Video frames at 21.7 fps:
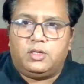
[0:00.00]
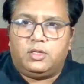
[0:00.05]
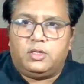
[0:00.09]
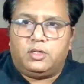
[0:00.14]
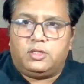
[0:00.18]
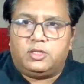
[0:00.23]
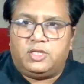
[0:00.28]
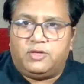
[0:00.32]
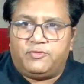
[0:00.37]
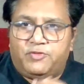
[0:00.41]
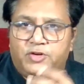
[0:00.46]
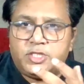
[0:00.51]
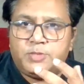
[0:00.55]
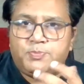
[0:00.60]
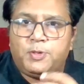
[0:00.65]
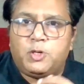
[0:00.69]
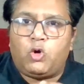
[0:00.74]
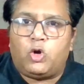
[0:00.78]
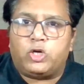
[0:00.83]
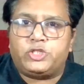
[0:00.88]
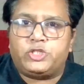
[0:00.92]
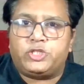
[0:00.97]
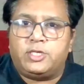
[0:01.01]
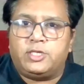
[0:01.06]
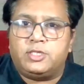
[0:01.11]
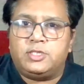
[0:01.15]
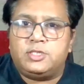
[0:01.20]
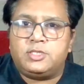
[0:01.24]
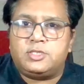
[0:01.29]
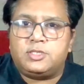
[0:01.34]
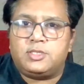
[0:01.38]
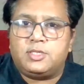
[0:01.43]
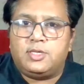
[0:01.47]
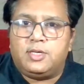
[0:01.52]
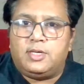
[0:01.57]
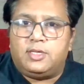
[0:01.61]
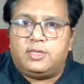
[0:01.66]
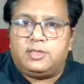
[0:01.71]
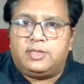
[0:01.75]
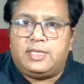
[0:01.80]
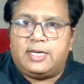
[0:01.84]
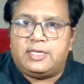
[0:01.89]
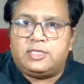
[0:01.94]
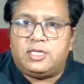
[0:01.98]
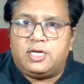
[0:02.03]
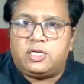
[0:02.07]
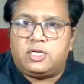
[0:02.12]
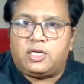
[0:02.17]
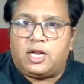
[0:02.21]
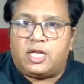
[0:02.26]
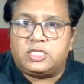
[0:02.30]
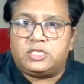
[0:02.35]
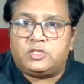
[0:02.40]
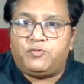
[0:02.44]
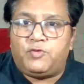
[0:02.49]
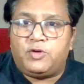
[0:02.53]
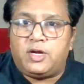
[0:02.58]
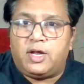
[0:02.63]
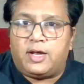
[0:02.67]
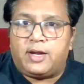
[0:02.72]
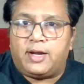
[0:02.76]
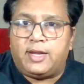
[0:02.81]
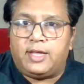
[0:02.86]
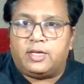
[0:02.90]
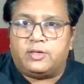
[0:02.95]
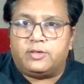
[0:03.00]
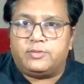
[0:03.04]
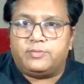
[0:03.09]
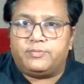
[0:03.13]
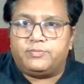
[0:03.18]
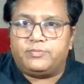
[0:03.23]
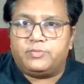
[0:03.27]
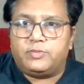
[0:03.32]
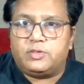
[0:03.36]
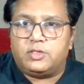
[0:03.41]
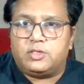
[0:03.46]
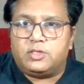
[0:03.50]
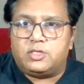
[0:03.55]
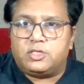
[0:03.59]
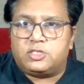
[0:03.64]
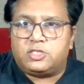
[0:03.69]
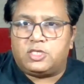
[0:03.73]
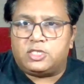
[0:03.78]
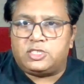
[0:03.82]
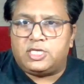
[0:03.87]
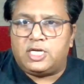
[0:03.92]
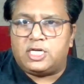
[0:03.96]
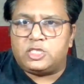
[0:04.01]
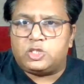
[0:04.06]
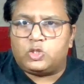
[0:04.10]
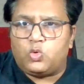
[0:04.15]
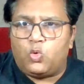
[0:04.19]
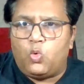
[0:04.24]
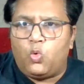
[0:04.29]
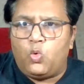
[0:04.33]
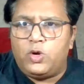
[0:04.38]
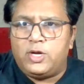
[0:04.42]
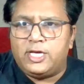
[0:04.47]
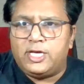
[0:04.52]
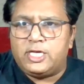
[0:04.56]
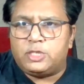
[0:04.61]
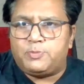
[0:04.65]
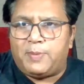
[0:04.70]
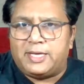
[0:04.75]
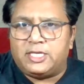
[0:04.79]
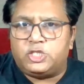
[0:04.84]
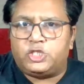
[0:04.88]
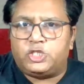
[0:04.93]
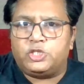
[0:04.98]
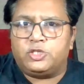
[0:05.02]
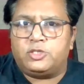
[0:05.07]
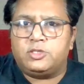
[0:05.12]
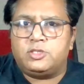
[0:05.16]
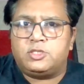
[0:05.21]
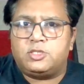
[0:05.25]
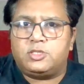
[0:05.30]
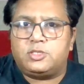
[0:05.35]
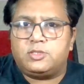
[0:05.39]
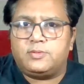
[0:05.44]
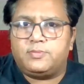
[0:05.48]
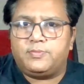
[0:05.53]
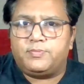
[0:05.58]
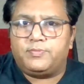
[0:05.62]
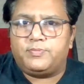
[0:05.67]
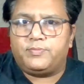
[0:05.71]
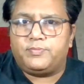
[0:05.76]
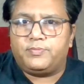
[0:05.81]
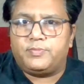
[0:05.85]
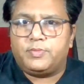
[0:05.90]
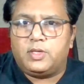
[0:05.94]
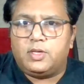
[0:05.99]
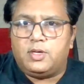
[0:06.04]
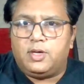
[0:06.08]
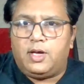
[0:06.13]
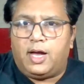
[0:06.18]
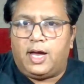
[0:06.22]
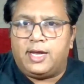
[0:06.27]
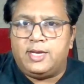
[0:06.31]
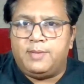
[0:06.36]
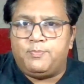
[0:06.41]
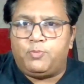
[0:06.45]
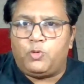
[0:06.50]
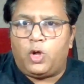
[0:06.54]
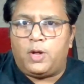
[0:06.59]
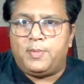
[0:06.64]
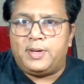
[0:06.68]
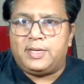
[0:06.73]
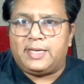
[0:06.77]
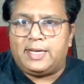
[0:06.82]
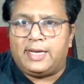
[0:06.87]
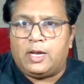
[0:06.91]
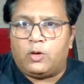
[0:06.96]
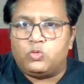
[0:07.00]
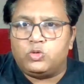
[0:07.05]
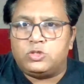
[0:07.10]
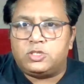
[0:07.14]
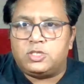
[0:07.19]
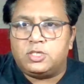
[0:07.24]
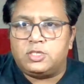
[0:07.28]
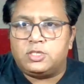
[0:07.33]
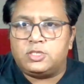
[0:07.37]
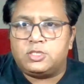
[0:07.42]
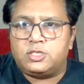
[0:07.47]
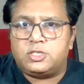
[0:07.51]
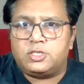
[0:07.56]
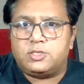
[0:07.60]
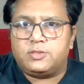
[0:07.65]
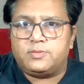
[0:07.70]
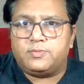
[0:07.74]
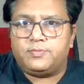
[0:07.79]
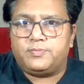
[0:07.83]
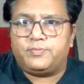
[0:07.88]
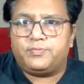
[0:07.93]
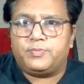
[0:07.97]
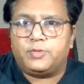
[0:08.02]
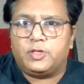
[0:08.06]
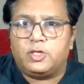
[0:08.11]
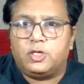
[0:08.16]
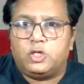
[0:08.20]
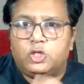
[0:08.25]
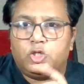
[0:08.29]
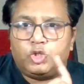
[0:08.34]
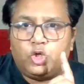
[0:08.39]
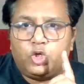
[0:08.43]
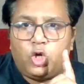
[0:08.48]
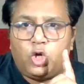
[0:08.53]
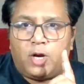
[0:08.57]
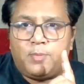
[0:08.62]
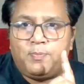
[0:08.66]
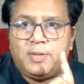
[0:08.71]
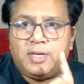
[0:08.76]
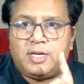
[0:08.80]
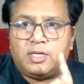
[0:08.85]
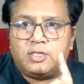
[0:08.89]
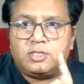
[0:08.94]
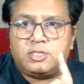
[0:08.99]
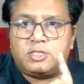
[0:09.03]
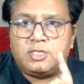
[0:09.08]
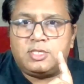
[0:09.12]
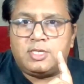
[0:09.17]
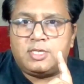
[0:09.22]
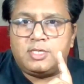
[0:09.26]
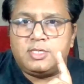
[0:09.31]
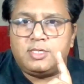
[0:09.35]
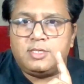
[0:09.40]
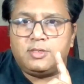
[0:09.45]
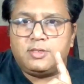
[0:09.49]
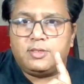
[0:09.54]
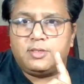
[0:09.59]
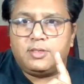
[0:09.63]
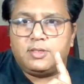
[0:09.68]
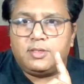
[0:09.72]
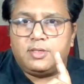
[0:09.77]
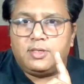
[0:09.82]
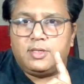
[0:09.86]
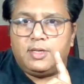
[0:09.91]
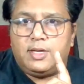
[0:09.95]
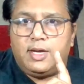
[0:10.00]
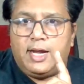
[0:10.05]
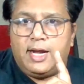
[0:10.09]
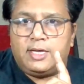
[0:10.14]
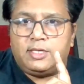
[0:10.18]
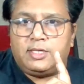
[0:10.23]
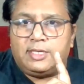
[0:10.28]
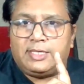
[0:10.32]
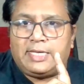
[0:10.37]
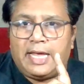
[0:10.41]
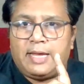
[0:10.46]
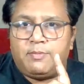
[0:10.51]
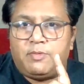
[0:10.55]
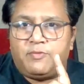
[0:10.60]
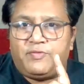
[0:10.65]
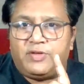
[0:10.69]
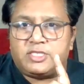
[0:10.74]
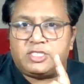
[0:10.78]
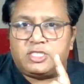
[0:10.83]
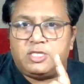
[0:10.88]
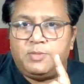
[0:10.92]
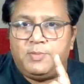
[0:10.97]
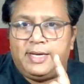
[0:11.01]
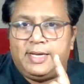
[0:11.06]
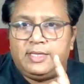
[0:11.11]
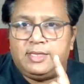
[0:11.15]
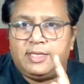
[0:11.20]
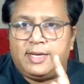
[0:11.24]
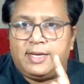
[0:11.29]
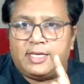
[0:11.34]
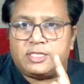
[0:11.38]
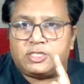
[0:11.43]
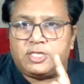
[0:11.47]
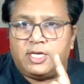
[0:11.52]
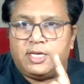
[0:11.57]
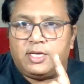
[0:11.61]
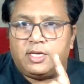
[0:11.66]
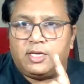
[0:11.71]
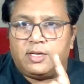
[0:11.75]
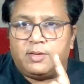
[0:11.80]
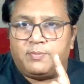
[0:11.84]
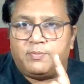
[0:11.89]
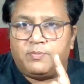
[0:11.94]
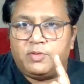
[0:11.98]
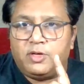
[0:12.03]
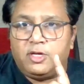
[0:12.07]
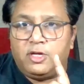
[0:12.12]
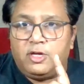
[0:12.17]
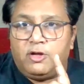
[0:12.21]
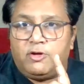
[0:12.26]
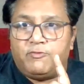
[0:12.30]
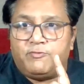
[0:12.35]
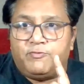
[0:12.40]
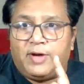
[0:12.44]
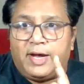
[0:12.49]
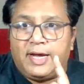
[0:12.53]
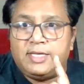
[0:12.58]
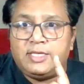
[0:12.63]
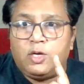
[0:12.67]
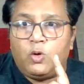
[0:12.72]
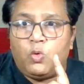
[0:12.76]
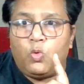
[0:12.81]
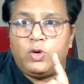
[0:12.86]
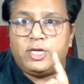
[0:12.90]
The first precaution is that the transfer earning, such as old age pensions, unemployment allowances, should not be considered at the time of estimating the national income. Why the old